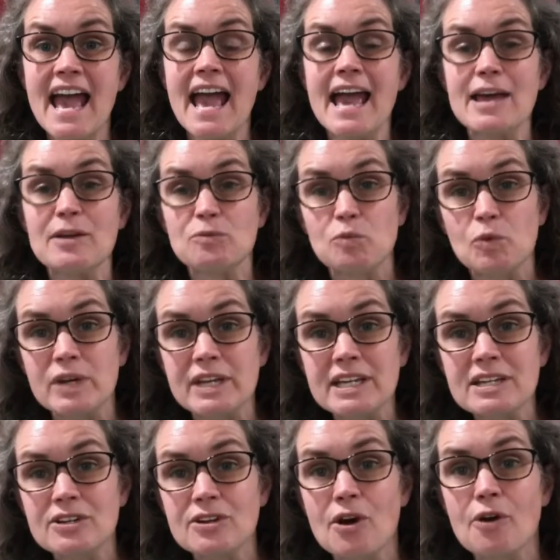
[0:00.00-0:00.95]
And
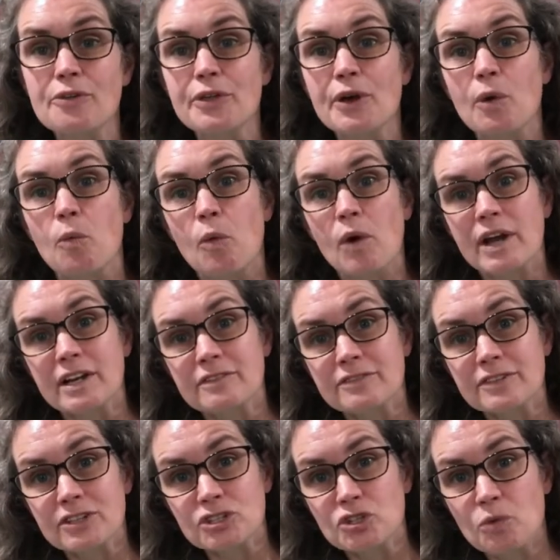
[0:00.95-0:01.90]
we know that one
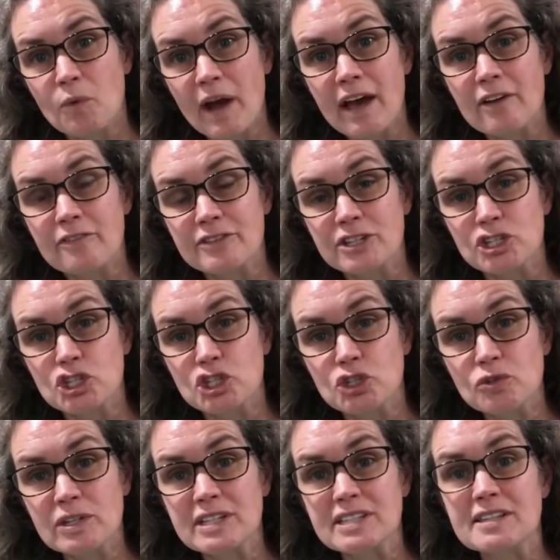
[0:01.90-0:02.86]
of the 12, that
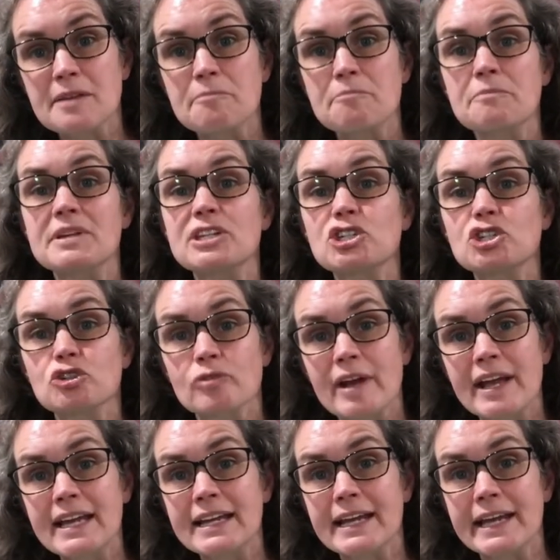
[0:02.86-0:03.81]
Judas,
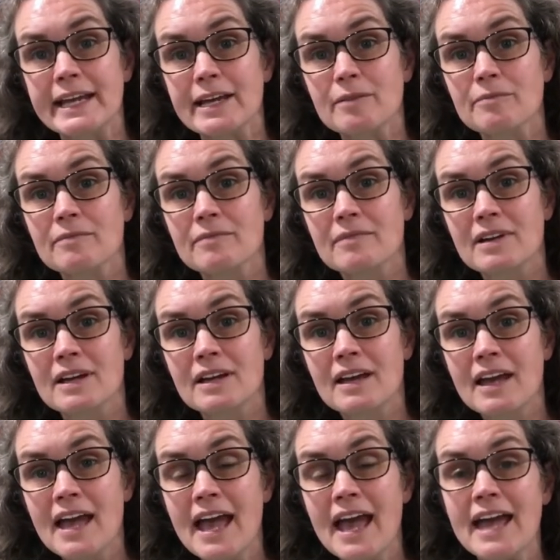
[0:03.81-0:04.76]
betrayed him
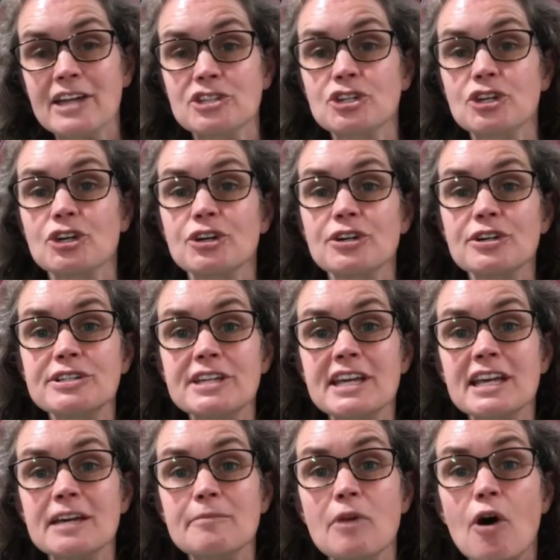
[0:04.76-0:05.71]
and turned
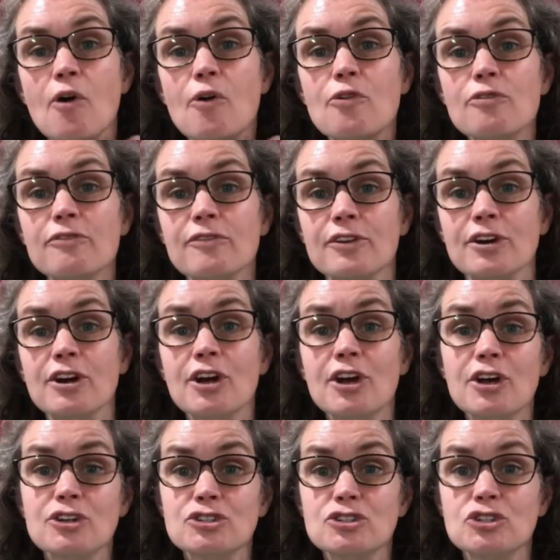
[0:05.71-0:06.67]
him over
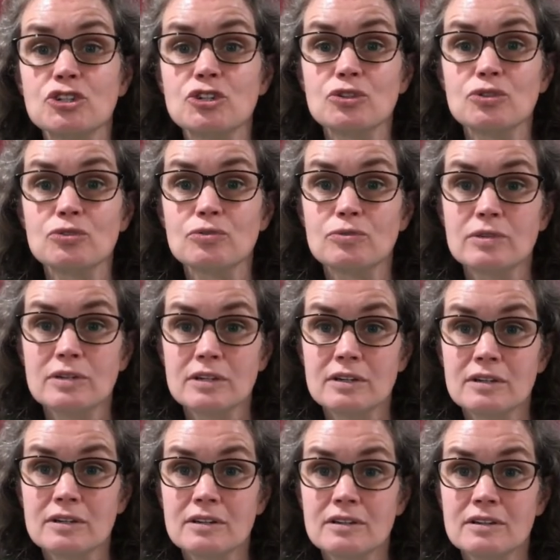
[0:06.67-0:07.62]
to
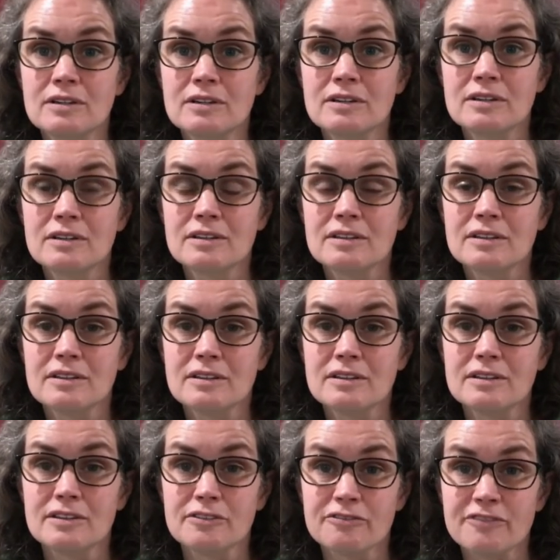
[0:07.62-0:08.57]

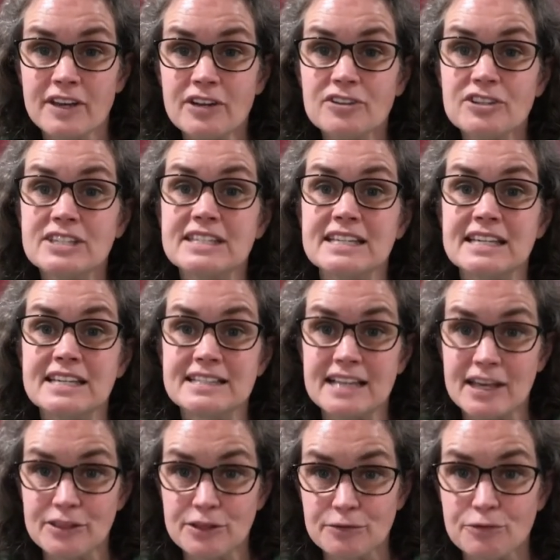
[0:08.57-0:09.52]
the Pharisees
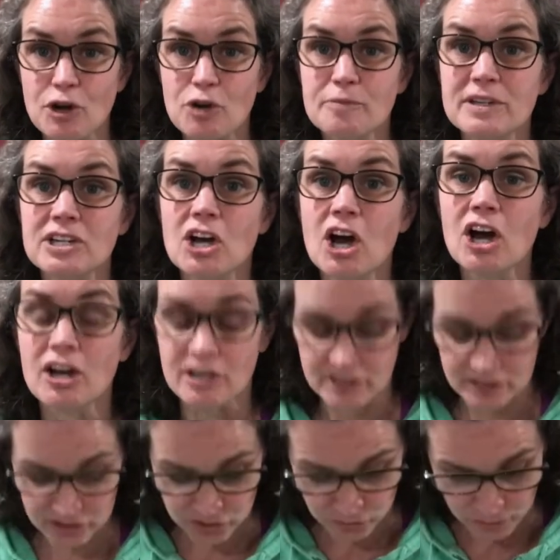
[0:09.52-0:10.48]
and the Roman
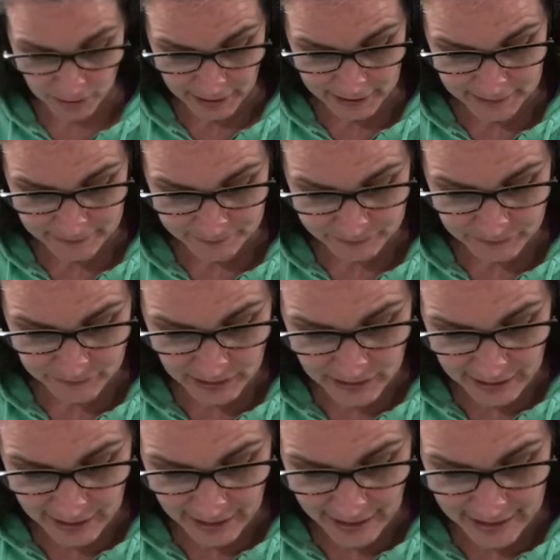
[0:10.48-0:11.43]
guards, right?
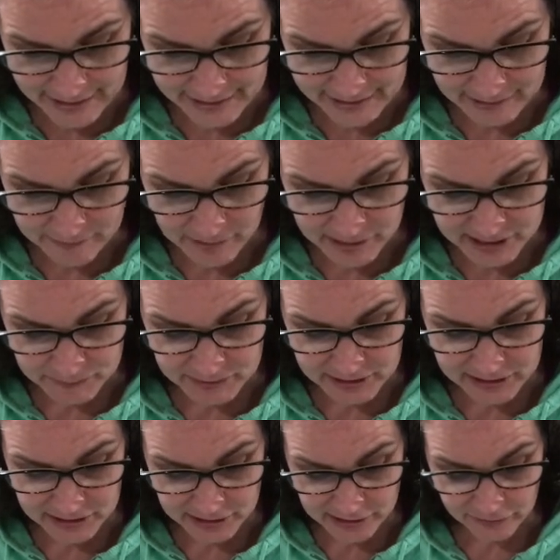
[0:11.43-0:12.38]
And he must be
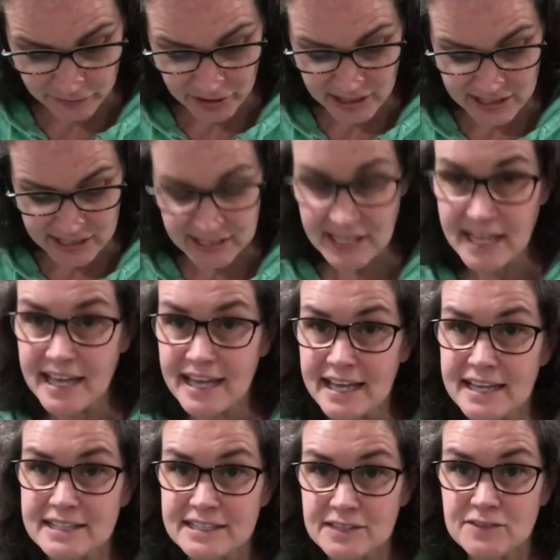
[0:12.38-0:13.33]
delivered into the
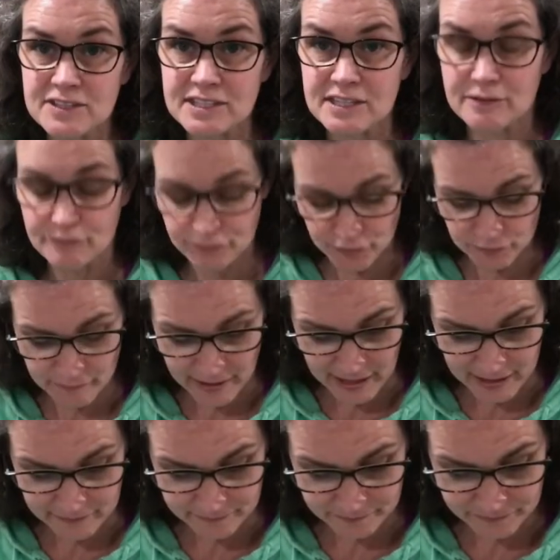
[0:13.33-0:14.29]
hands of sinful
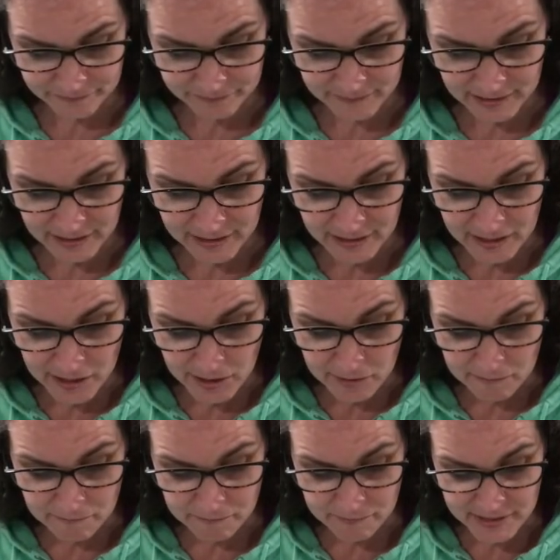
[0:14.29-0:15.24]
men
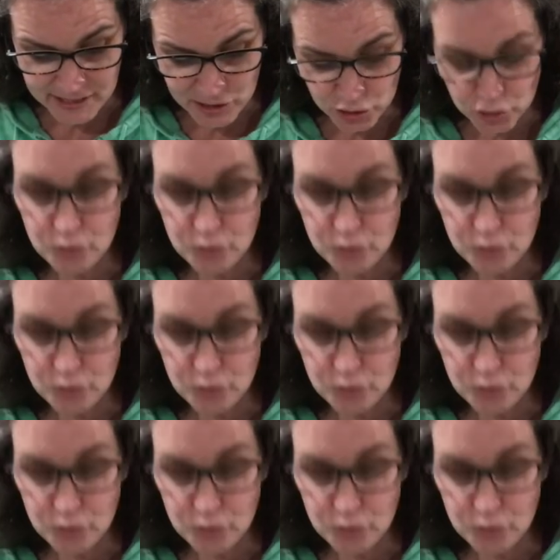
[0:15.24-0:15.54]
be